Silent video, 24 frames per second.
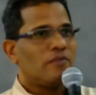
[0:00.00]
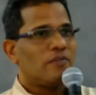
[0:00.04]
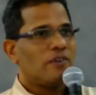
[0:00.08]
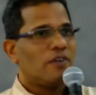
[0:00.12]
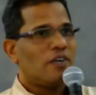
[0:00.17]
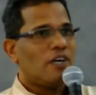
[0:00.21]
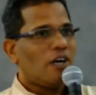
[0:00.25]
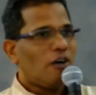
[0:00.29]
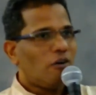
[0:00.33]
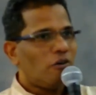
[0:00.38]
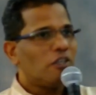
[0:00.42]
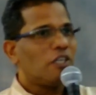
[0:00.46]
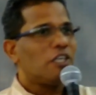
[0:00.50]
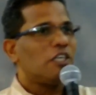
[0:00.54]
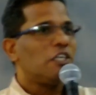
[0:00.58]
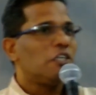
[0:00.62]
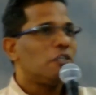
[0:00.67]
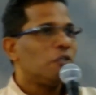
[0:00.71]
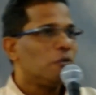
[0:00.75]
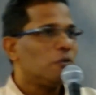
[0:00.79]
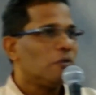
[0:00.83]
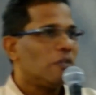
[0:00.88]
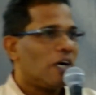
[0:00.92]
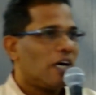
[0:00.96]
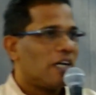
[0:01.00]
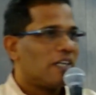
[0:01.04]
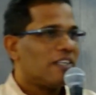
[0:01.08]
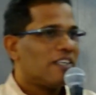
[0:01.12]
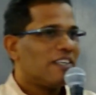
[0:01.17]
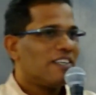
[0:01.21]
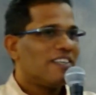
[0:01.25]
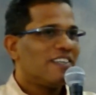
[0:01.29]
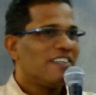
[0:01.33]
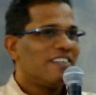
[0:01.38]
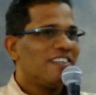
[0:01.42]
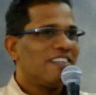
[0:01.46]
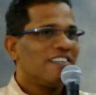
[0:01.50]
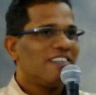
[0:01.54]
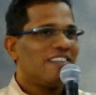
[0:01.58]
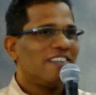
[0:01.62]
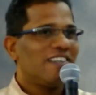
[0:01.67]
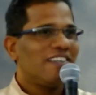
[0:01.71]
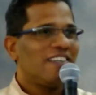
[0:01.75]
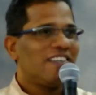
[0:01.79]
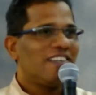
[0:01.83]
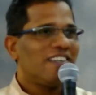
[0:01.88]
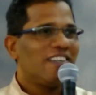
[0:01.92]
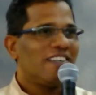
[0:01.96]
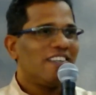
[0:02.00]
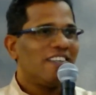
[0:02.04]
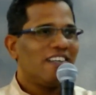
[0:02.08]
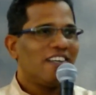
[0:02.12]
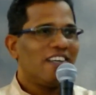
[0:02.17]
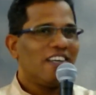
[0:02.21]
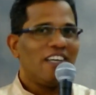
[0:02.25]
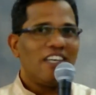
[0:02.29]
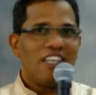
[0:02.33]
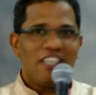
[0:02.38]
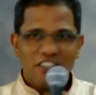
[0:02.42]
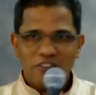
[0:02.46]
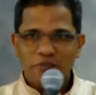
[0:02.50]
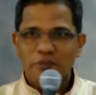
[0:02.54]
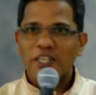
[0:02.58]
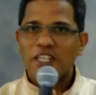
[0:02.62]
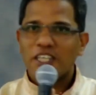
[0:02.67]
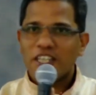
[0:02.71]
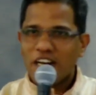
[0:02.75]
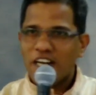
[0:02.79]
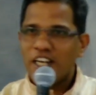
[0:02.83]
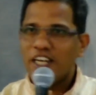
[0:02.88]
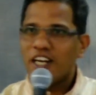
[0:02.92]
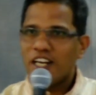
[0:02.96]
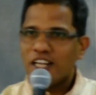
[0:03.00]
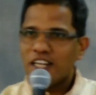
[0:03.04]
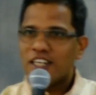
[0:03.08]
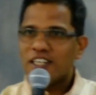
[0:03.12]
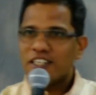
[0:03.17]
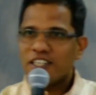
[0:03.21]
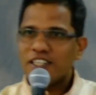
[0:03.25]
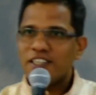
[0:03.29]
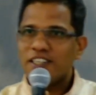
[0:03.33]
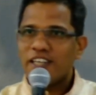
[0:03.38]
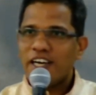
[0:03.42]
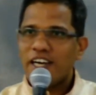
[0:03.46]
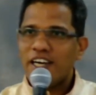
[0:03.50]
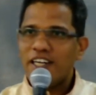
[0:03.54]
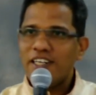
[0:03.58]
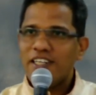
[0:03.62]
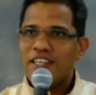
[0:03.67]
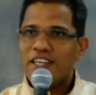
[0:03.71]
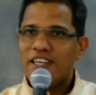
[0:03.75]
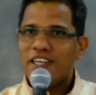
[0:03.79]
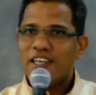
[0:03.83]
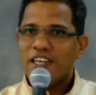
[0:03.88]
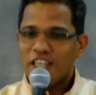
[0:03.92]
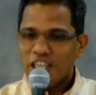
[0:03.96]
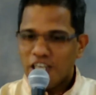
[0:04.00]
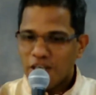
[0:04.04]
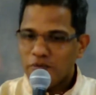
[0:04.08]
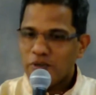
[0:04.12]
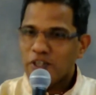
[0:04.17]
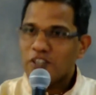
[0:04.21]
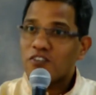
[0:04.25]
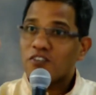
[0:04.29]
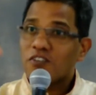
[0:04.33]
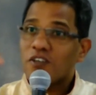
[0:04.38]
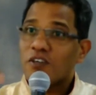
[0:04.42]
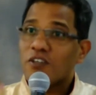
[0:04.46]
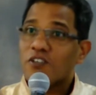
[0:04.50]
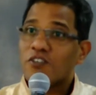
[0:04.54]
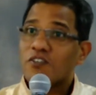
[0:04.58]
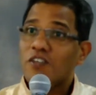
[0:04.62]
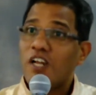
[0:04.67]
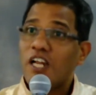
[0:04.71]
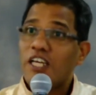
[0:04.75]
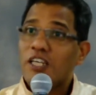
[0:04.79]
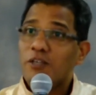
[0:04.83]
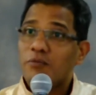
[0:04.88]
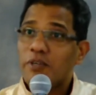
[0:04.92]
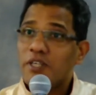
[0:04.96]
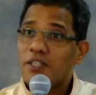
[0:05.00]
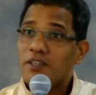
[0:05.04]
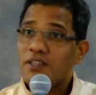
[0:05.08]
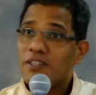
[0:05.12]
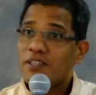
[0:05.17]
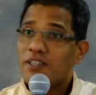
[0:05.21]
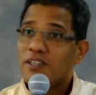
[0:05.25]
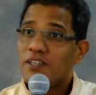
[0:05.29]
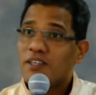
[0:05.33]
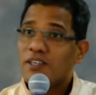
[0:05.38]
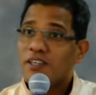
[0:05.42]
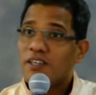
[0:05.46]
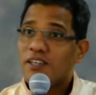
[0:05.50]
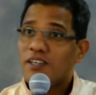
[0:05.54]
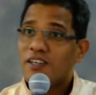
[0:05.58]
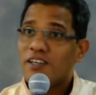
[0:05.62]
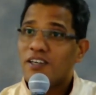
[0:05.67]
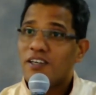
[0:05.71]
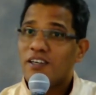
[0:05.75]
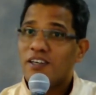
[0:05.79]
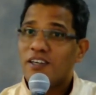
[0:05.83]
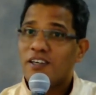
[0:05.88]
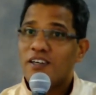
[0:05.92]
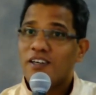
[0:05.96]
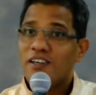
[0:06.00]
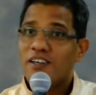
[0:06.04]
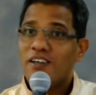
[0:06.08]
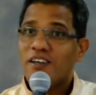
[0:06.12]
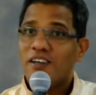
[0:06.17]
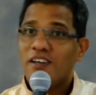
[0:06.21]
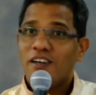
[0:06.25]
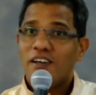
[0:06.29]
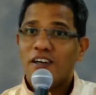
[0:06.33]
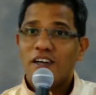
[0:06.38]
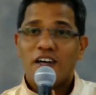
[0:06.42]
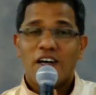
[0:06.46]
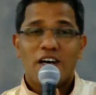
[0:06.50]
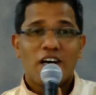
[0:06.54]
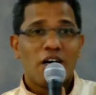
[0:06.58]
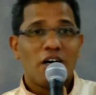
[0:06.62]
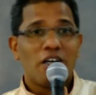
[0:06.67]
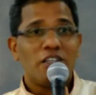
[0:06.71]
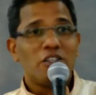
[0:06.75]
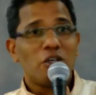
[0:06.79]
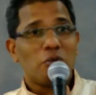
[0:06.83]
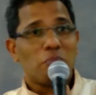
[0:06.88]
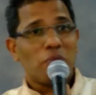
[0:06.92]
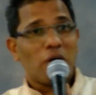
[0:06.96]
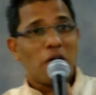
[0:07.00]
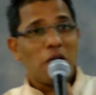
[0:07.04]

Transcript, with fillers: How did he do that? It is very clearly written that he was wrestling with ah, the he